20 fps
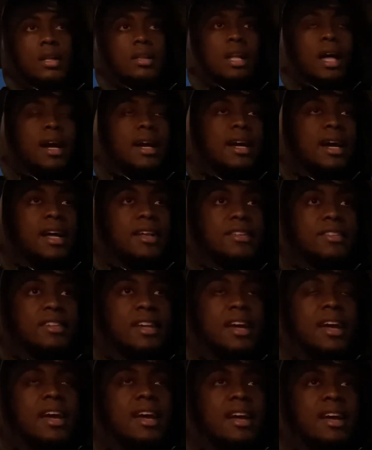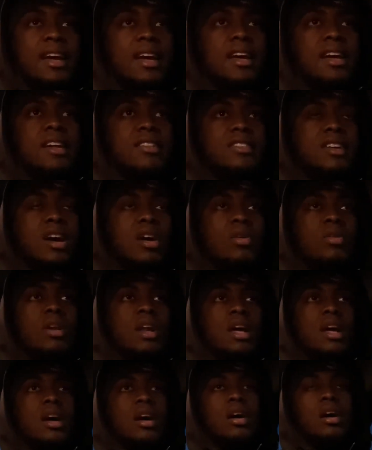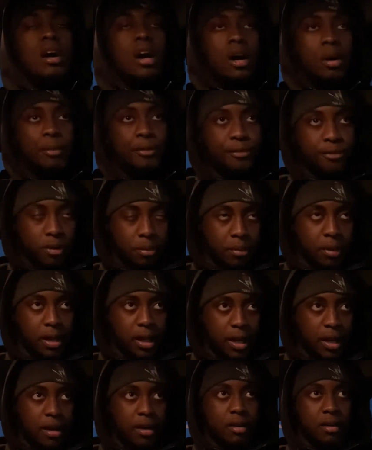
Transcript: like I said, it's only up from here.